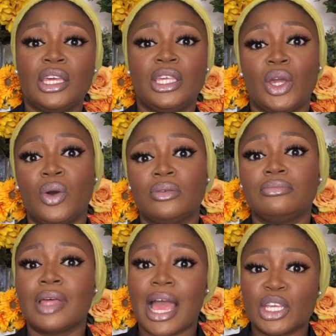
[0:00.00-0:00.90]
your
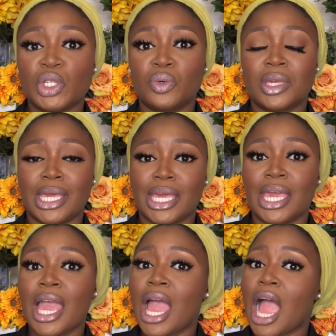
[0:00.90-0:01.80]
aso-oke
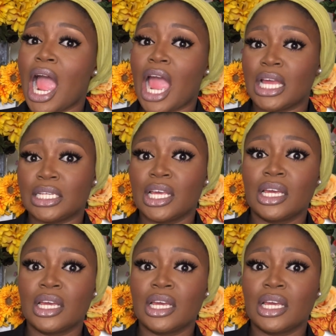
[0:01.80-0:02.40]
and